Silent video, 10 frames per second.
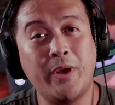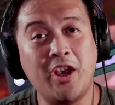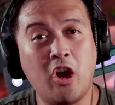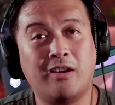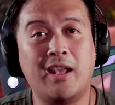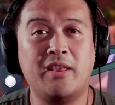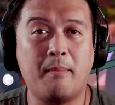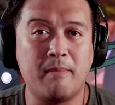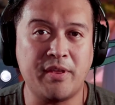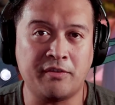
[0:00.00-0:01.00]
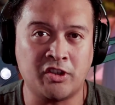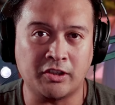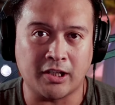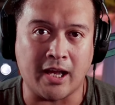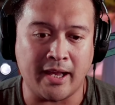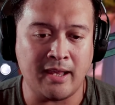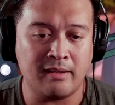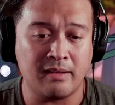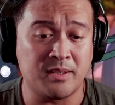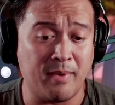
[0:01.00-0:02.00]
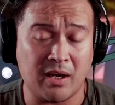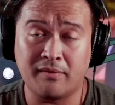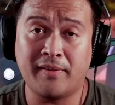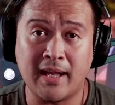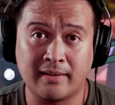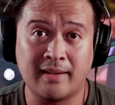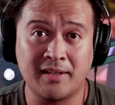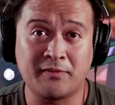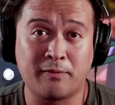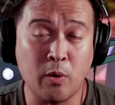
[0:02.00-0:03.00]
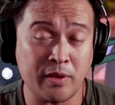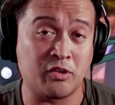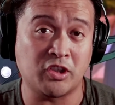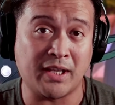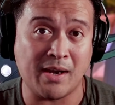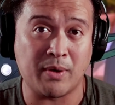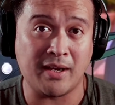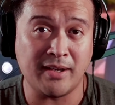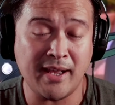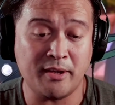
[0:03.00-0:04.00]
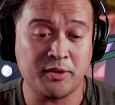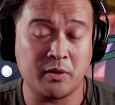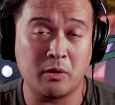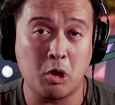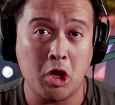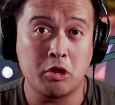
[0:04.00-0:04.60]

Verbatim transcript: we are in the month of July, and as a matter of fact, it is fourth of July right now. So